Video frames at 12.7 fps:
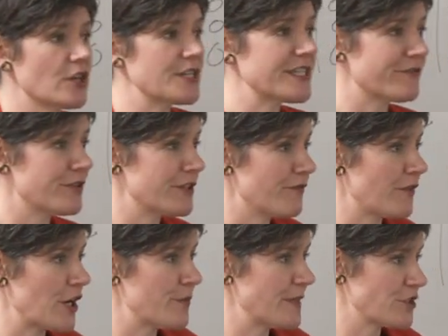on different
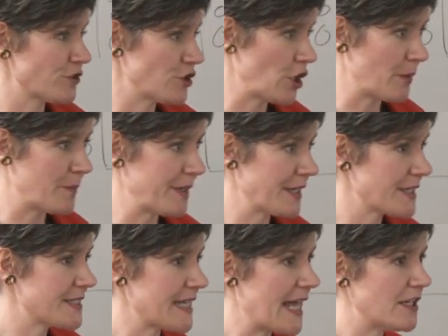environmental
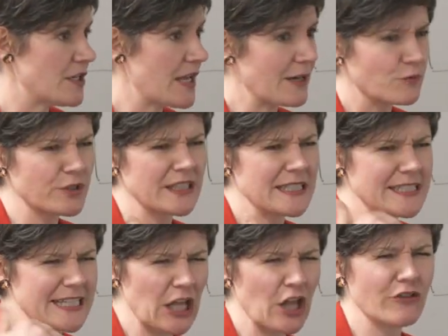topics and, and really
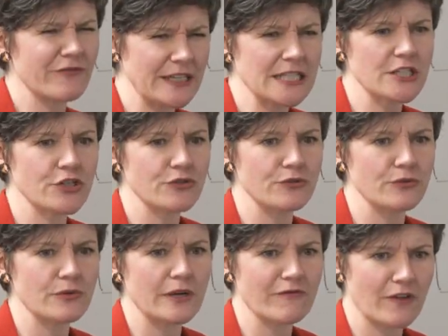delve
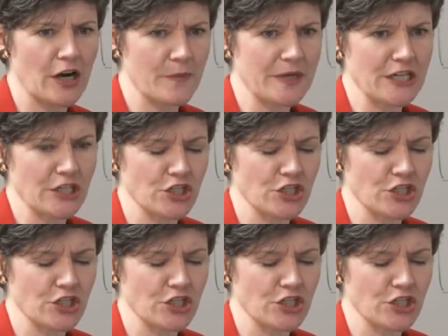into environment